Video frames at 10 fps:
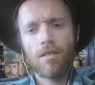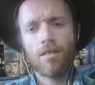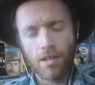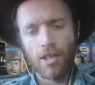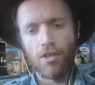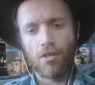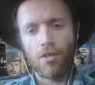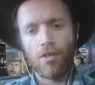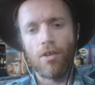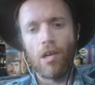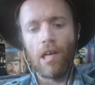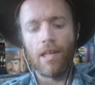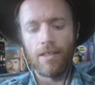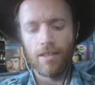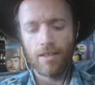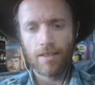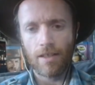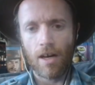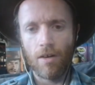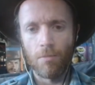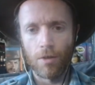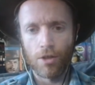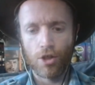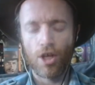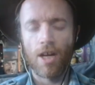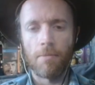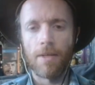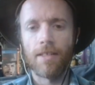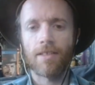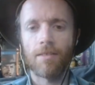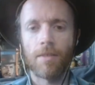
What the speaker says: Again, just underlines how much Shane means